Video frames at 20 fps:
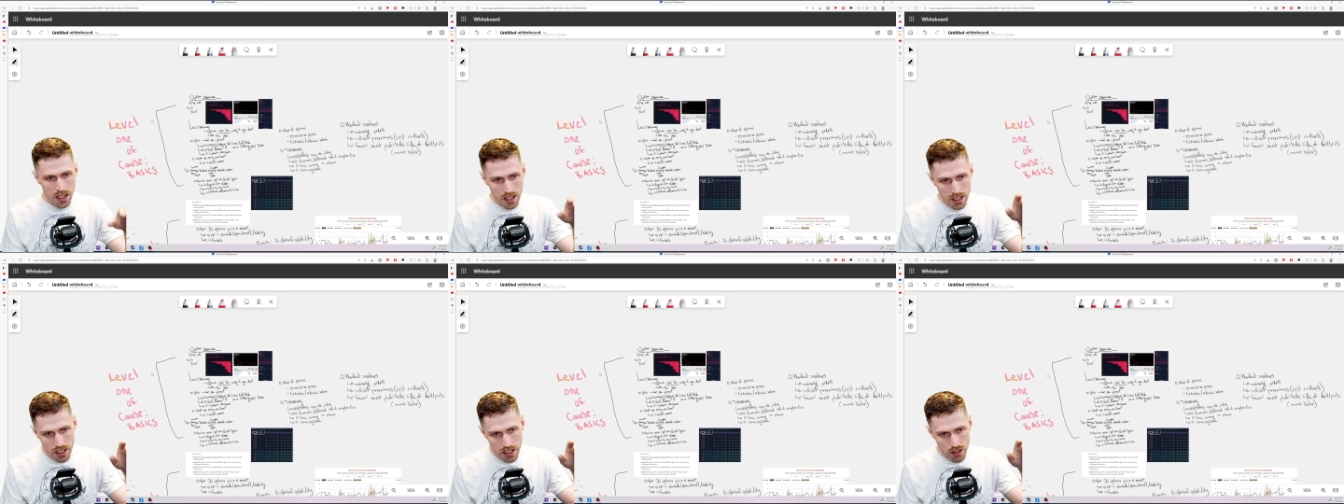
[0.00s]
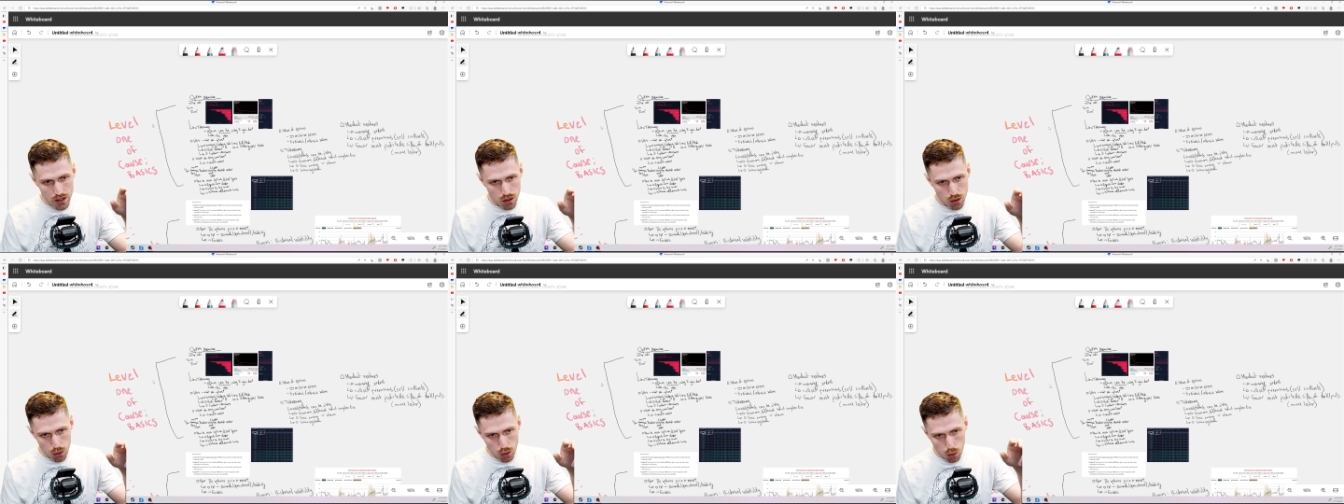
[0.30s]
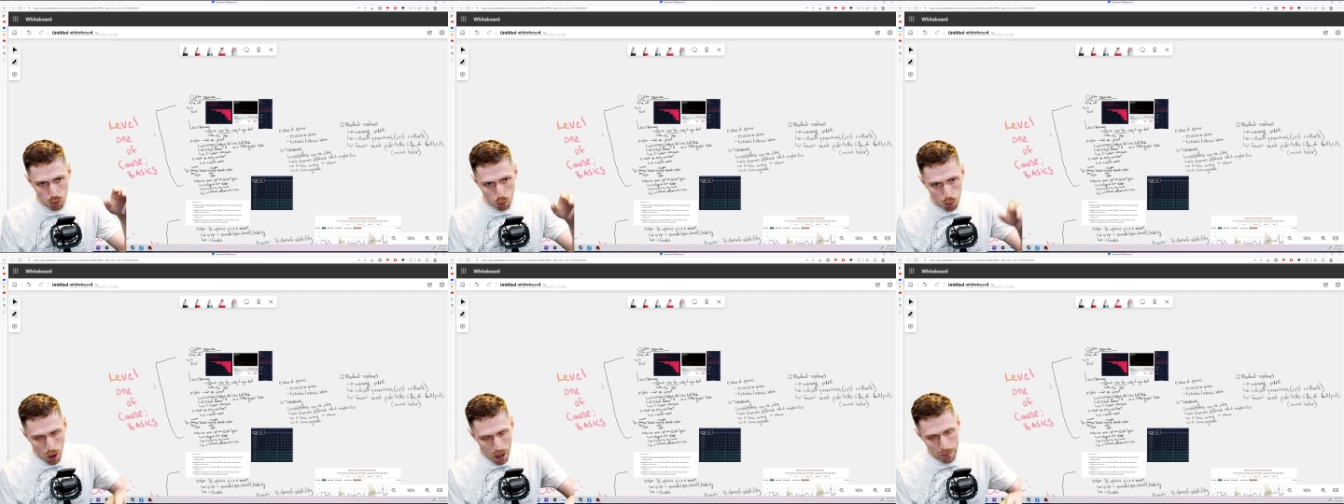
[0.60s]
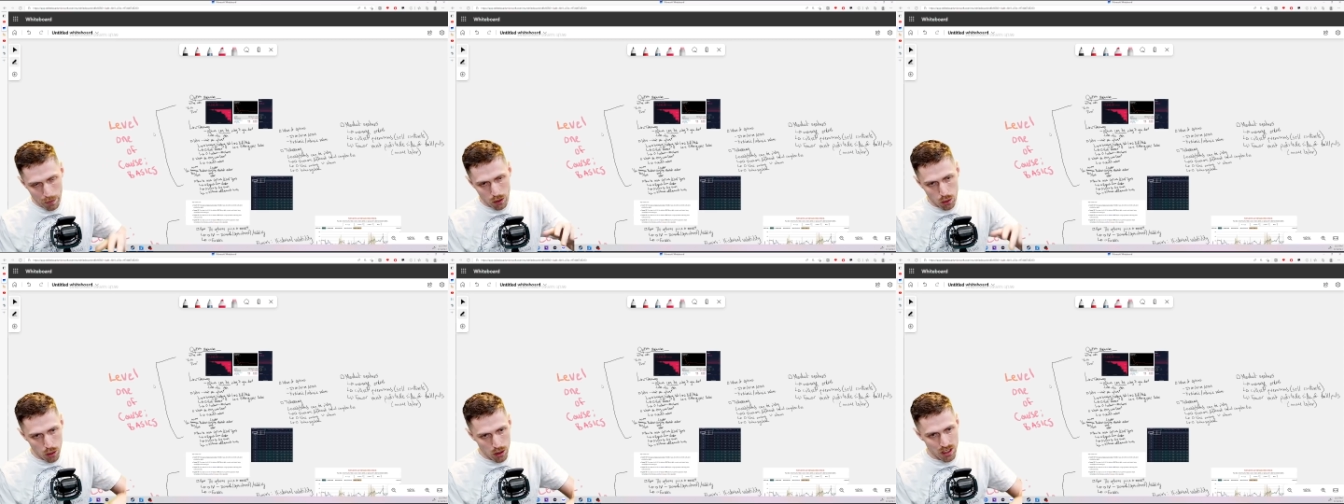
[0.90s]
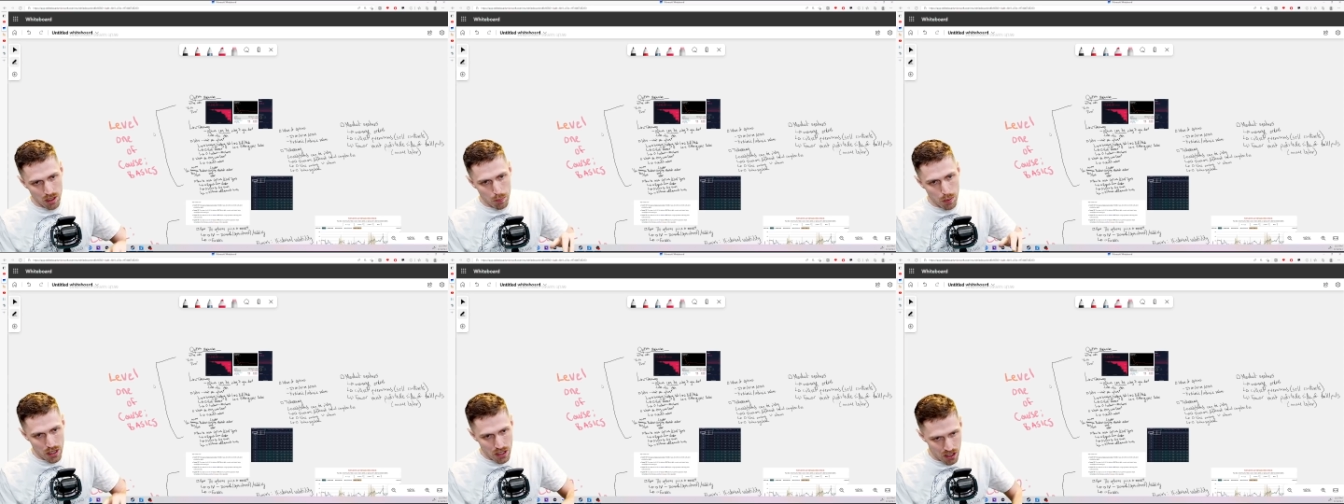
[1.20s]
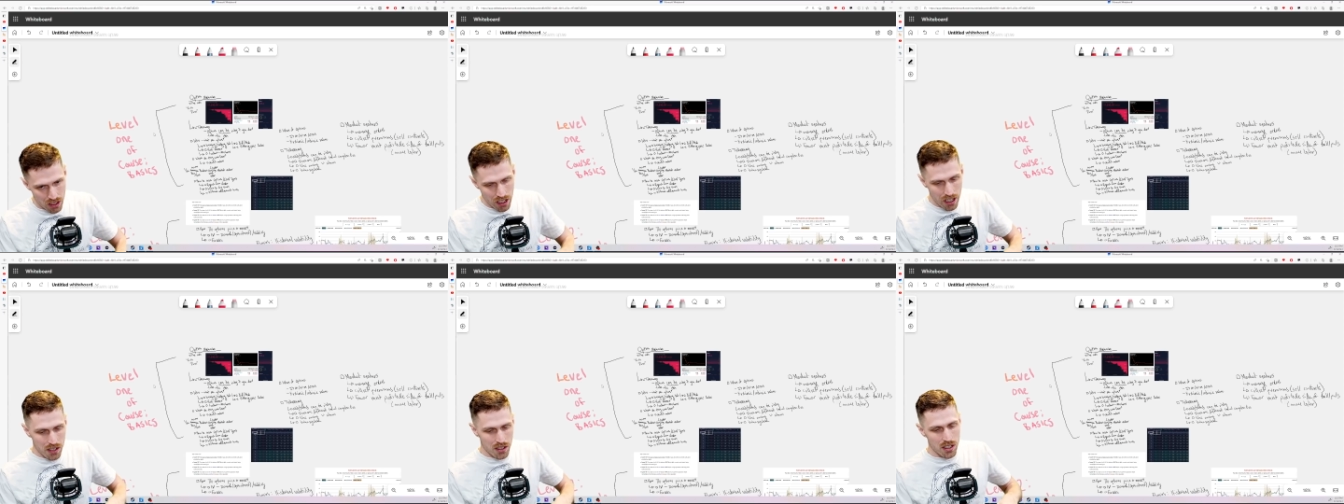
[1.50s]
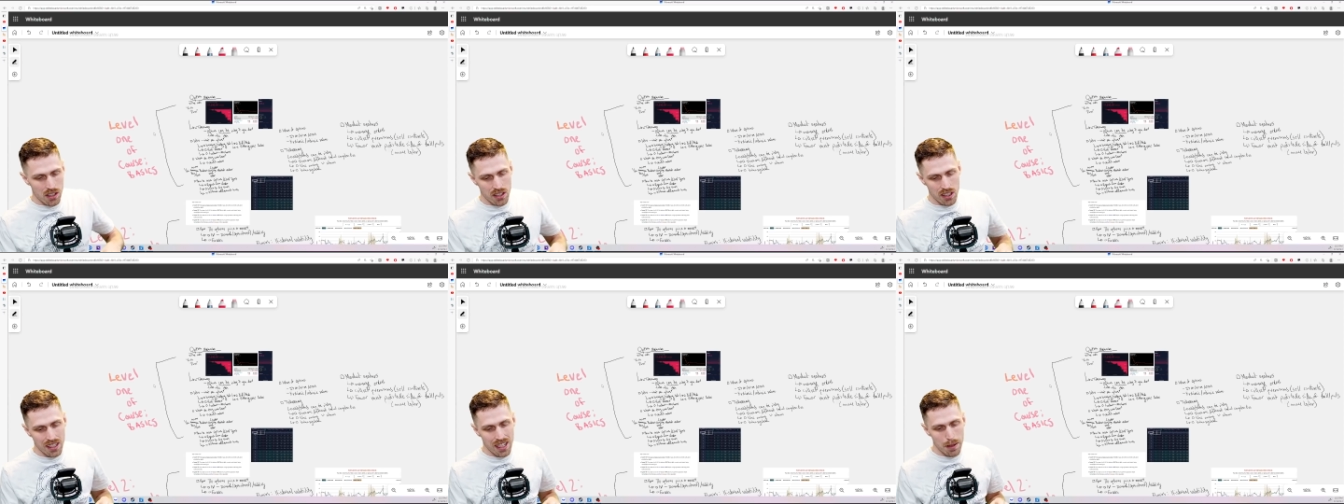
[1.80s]
into what we're going to be
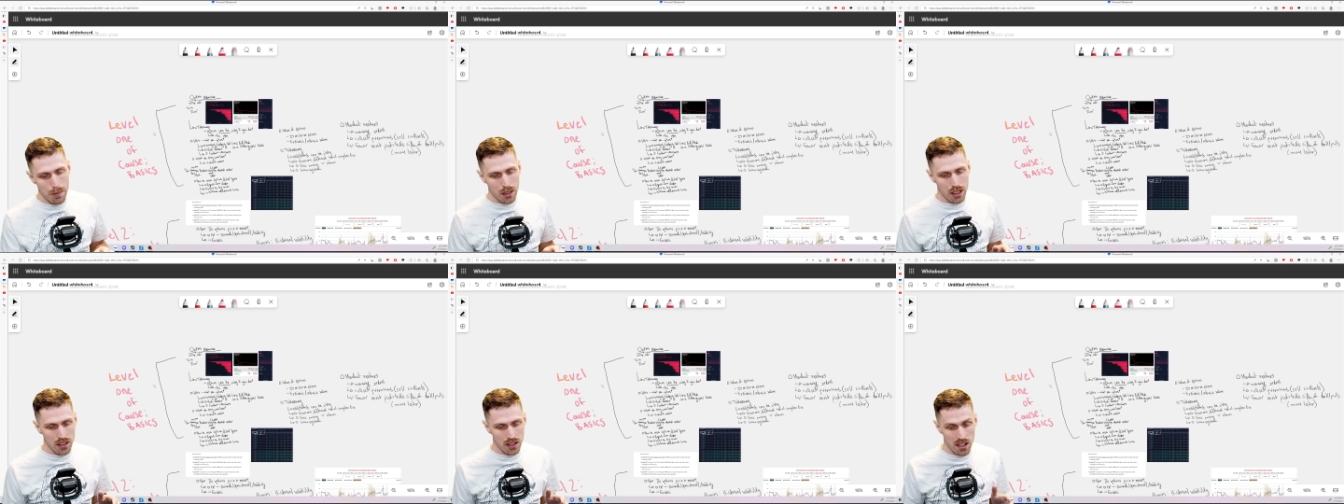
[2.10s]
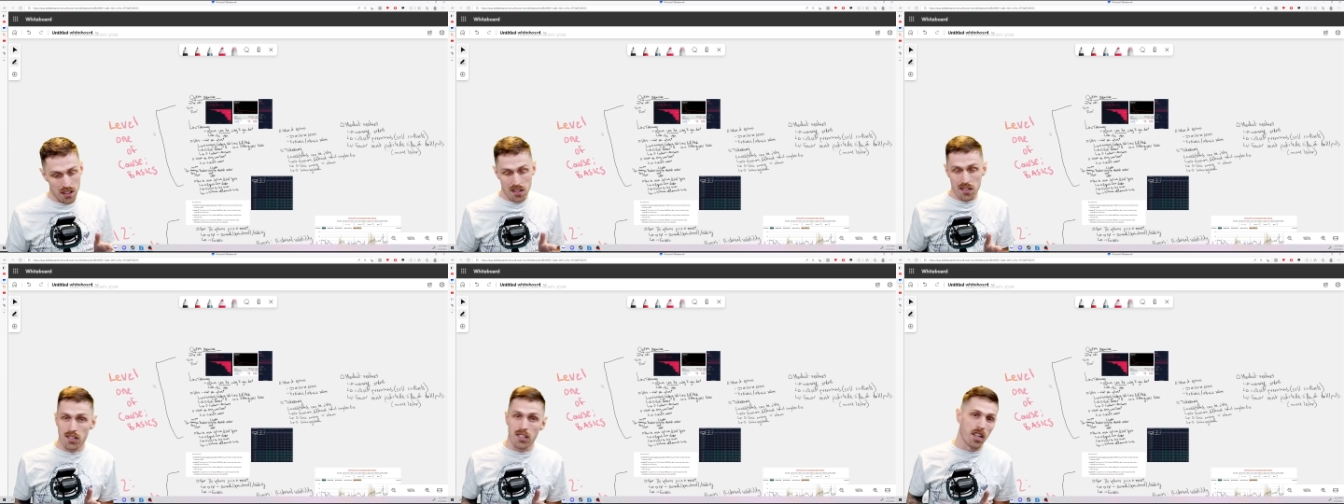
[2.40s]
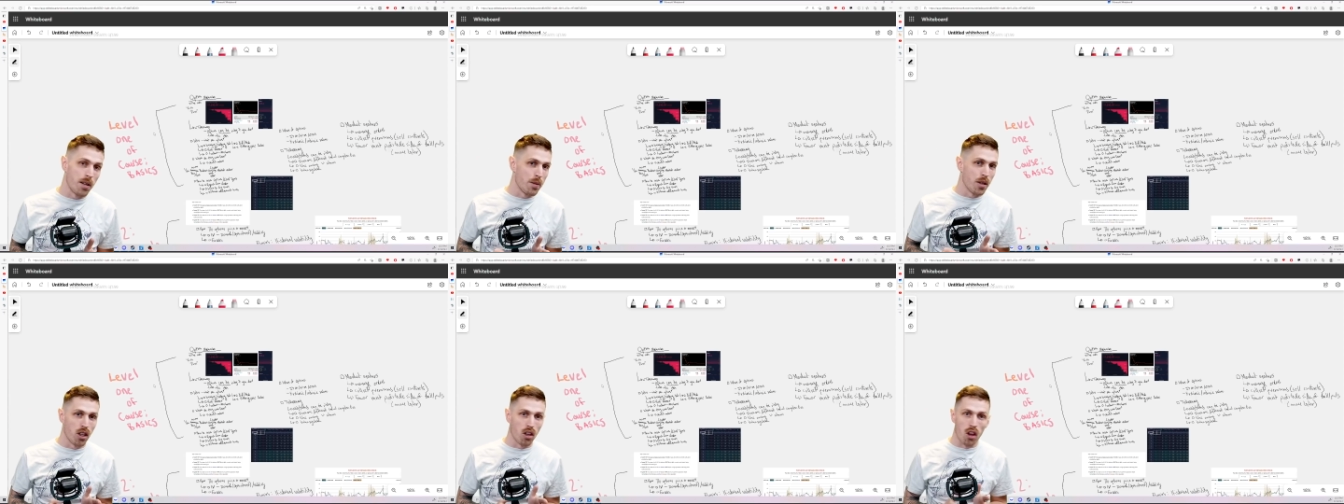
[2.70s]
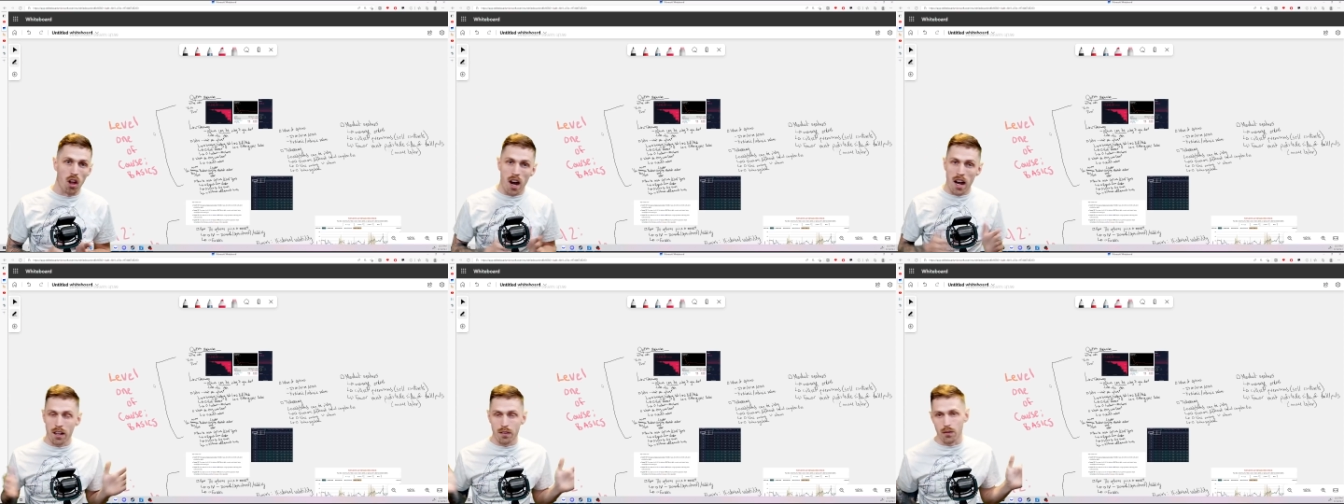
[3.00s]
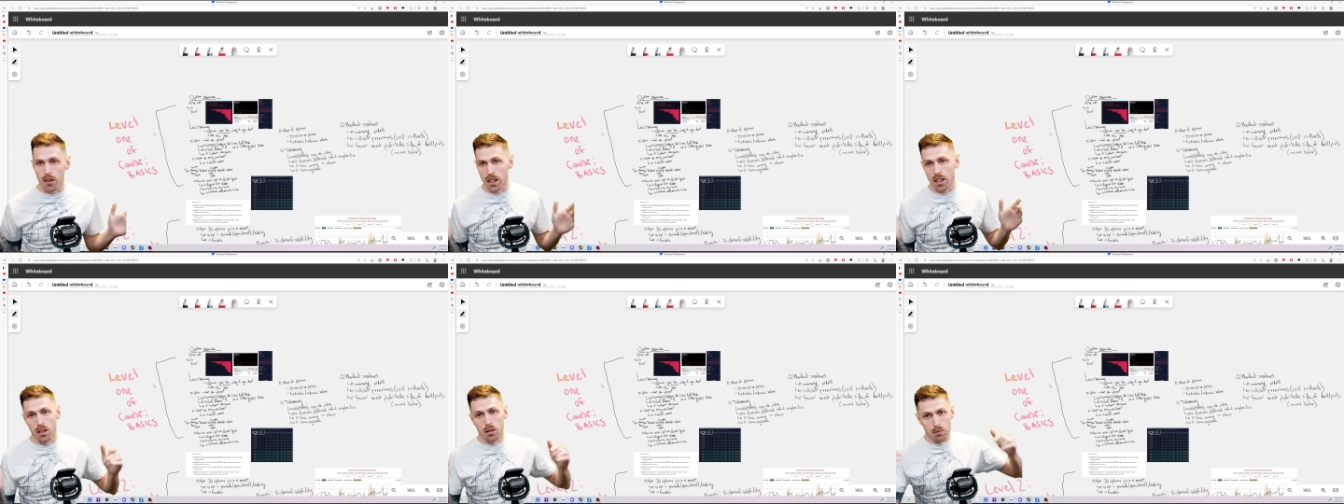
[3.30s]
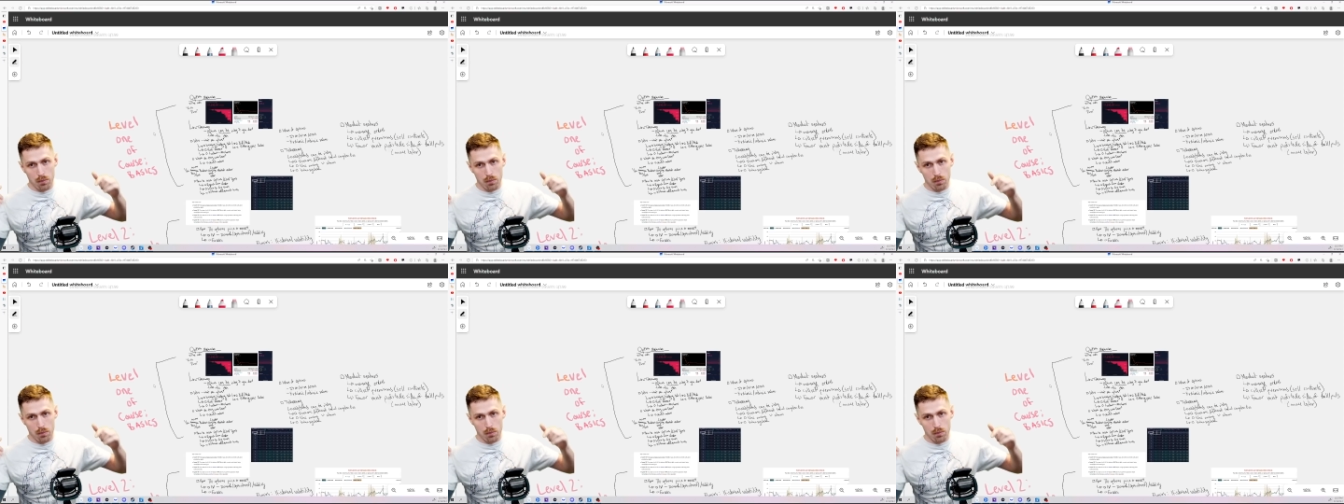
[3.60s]
discussing today, because this is going to be a long video.